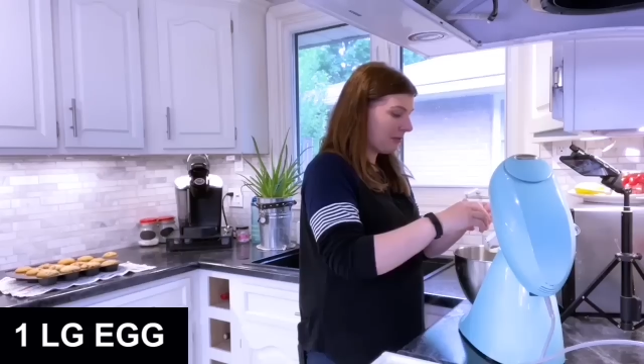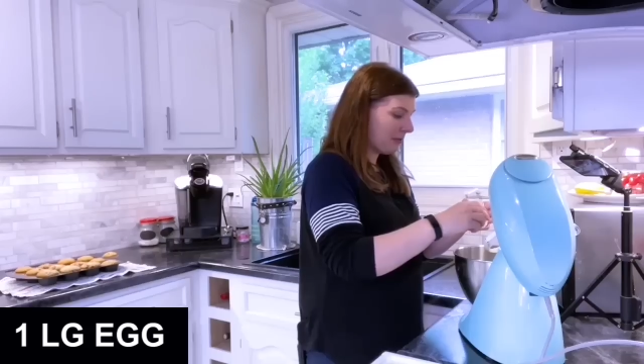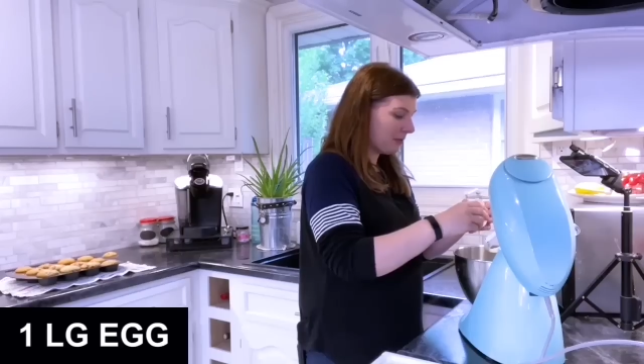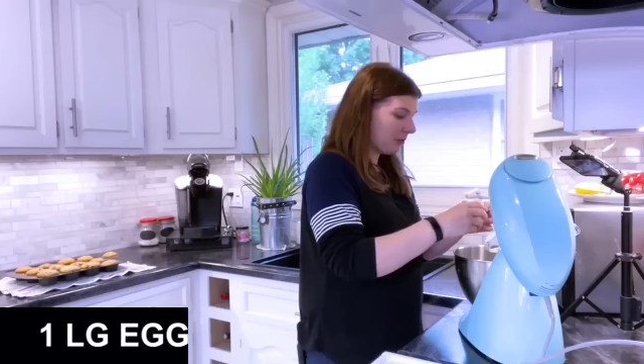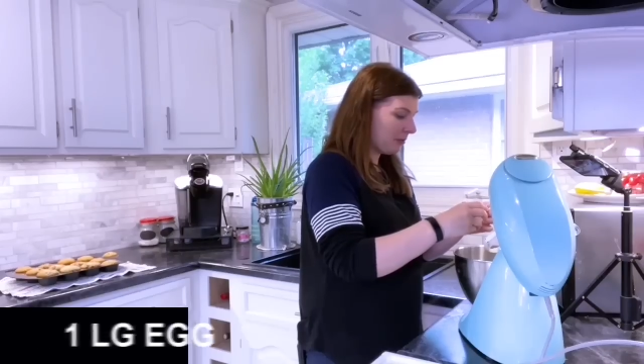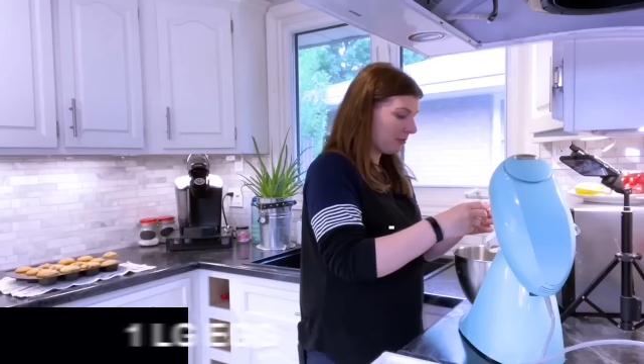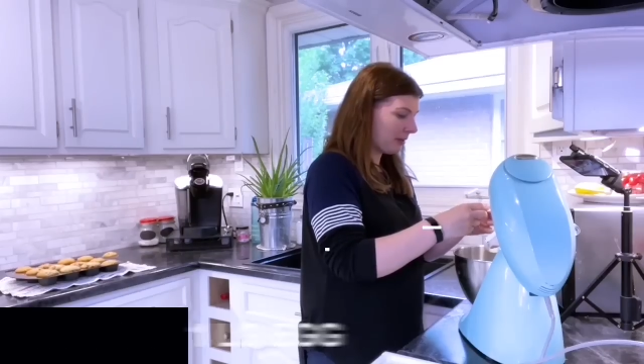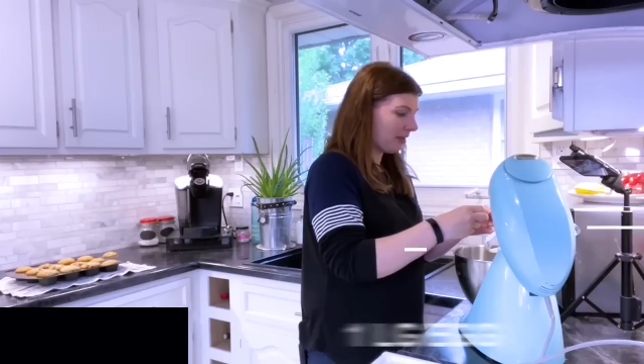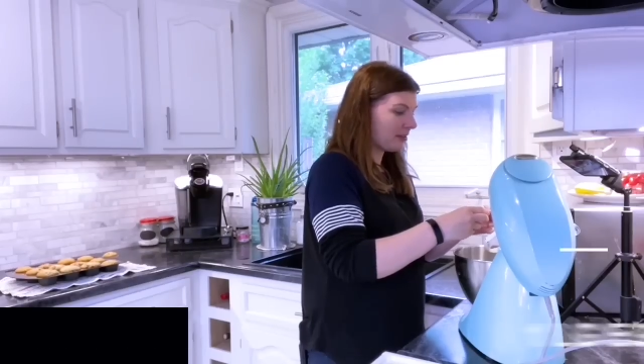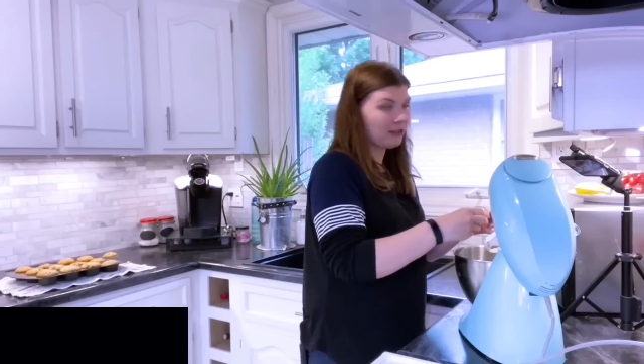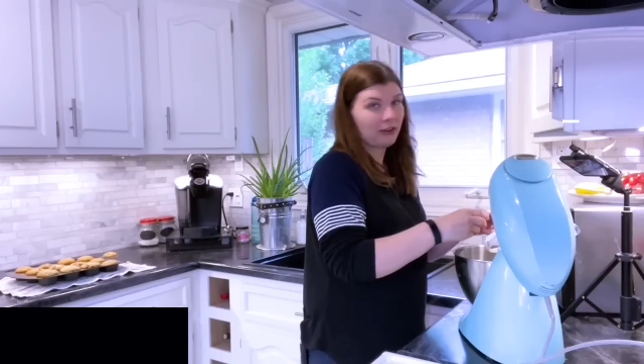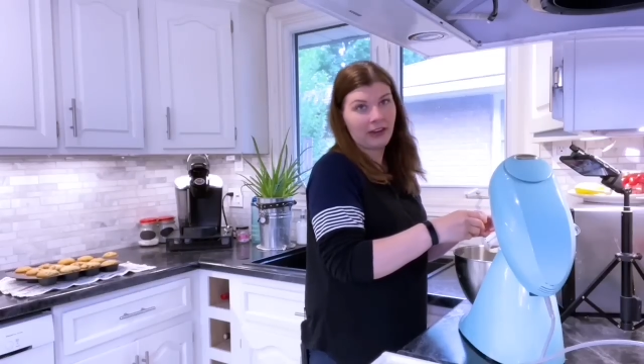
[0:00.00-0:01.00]
people will
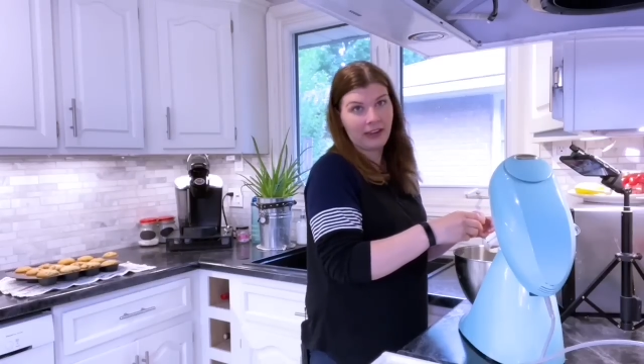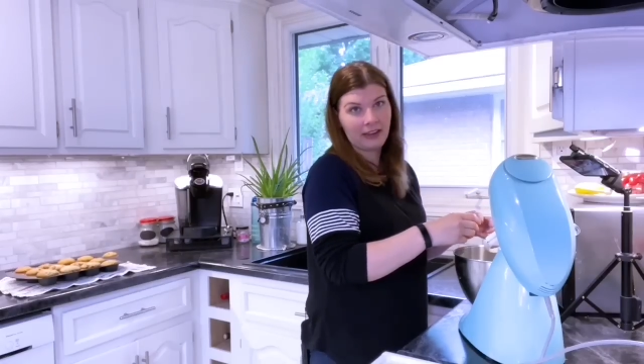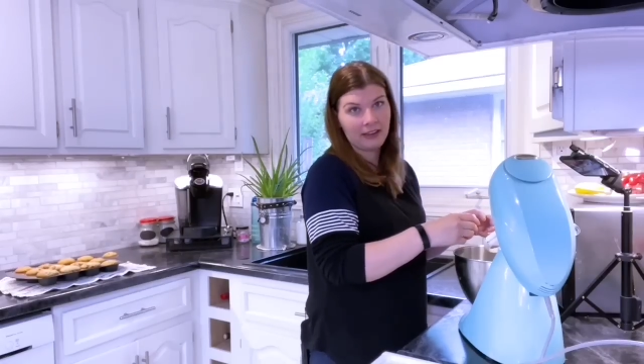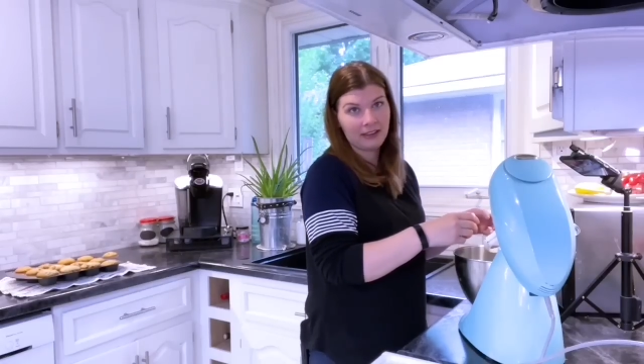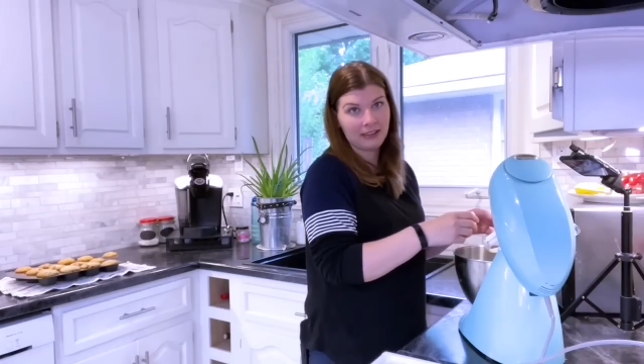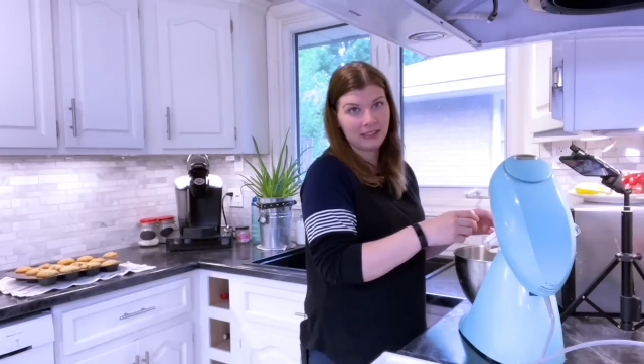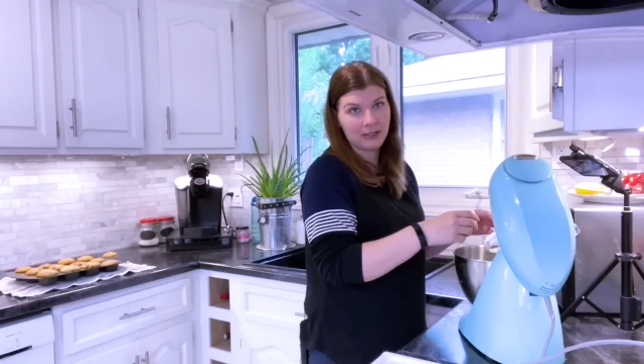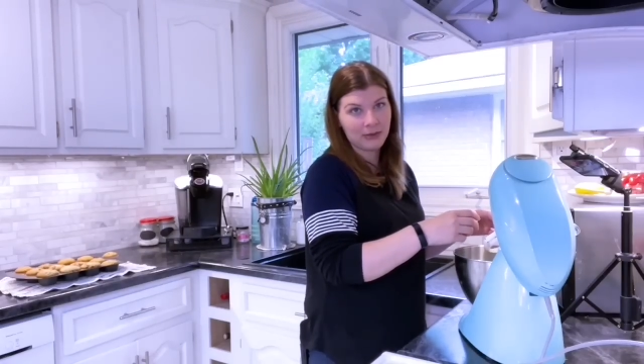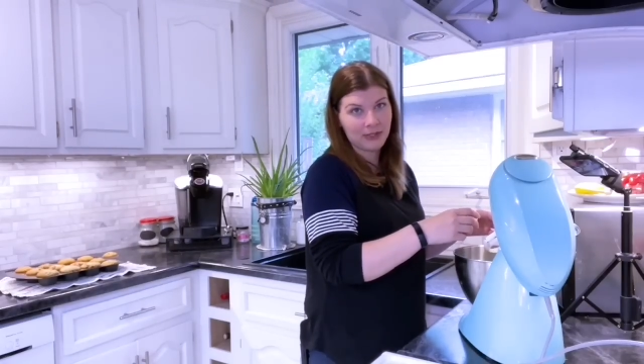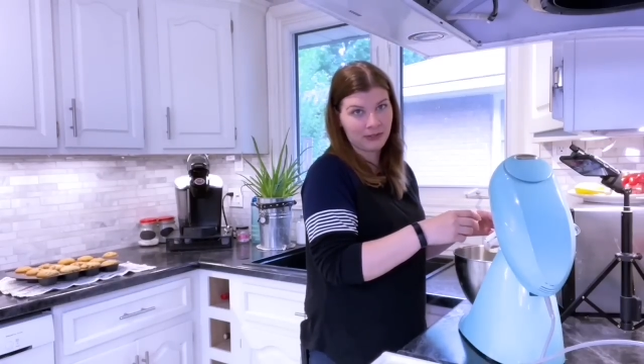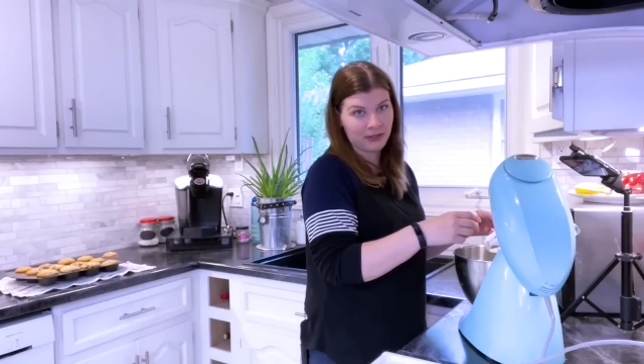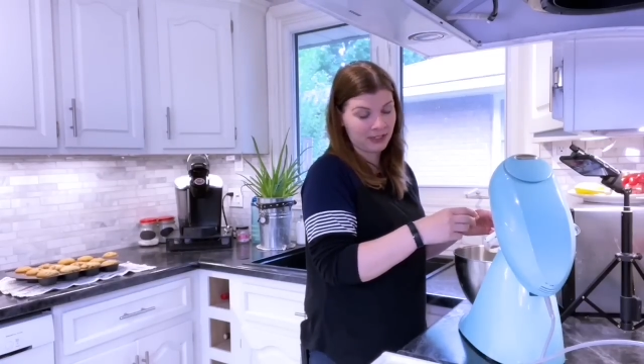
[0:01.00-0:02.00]
break their egg into a
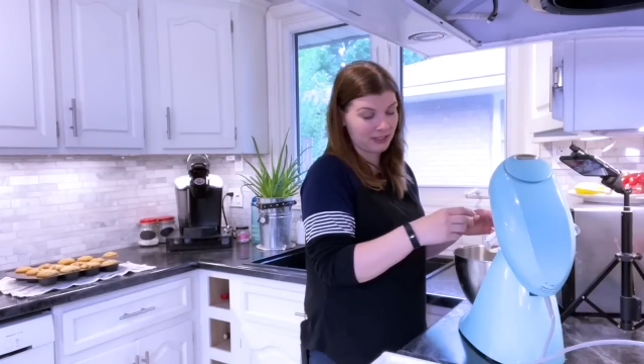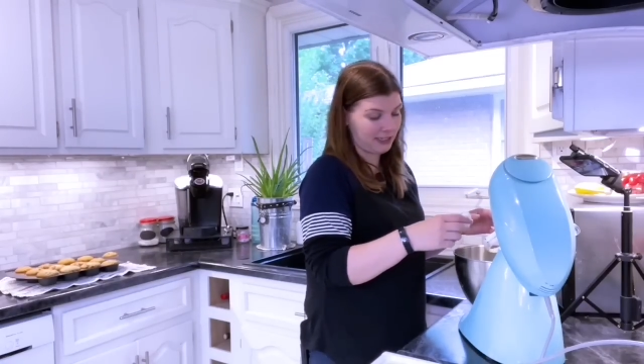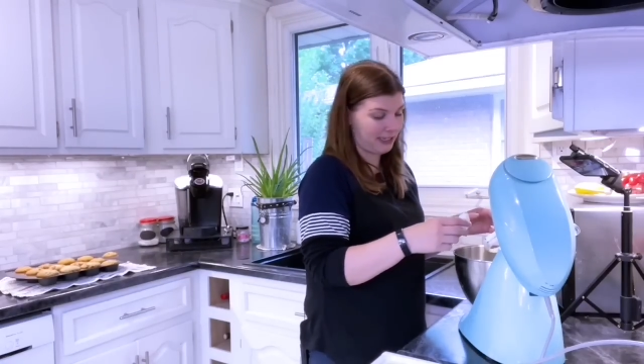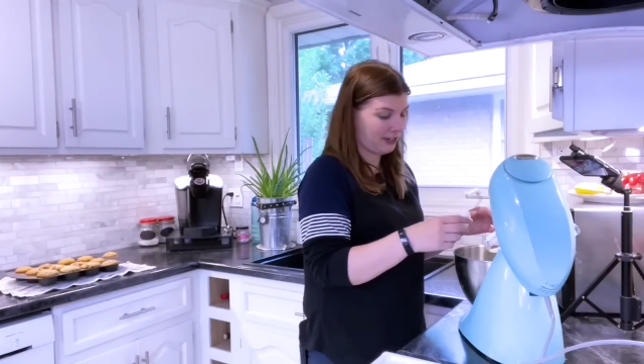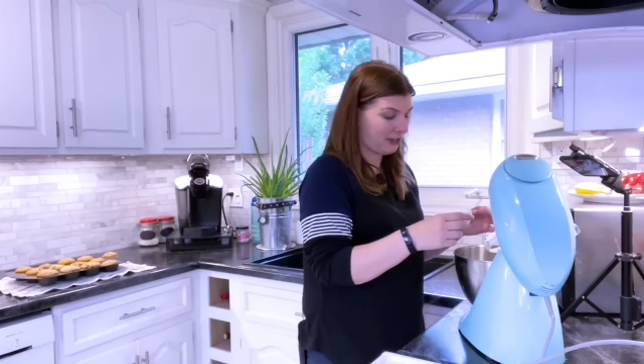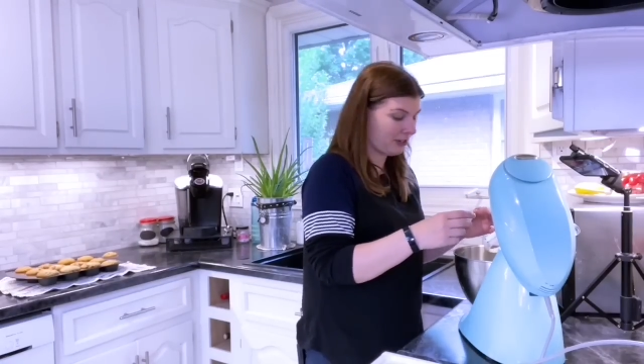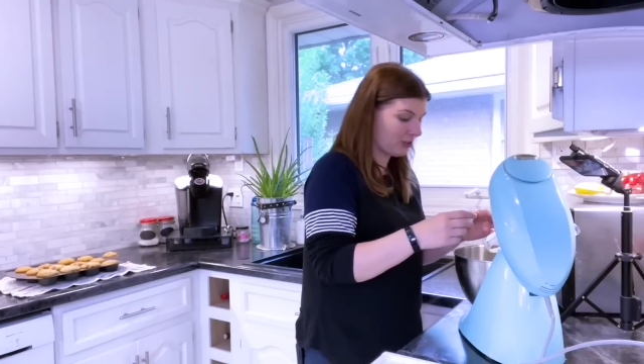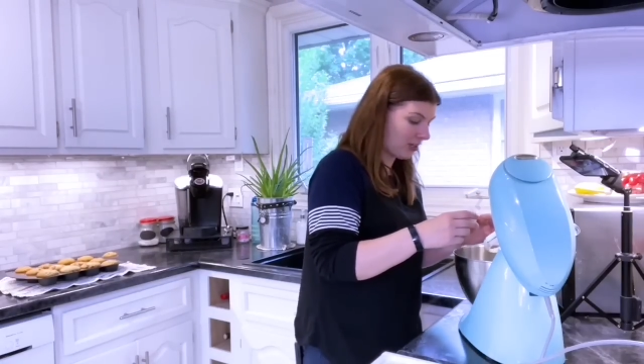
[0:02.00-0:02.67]
different container